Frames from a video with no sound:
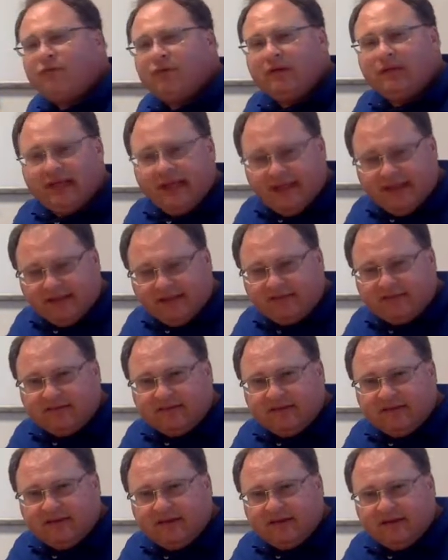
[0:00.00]

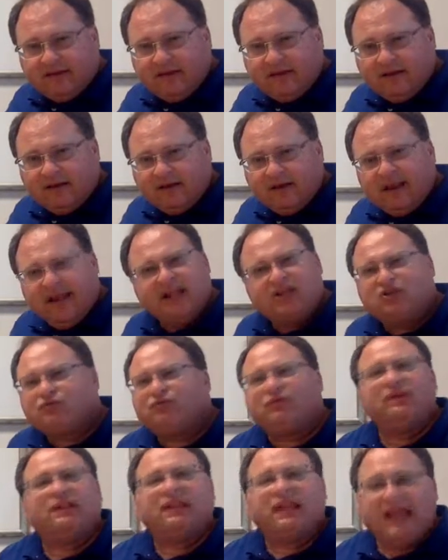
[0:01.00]
relates. It's
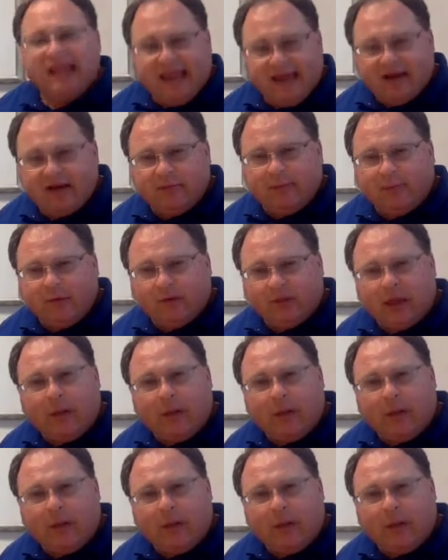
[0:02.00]
relatable.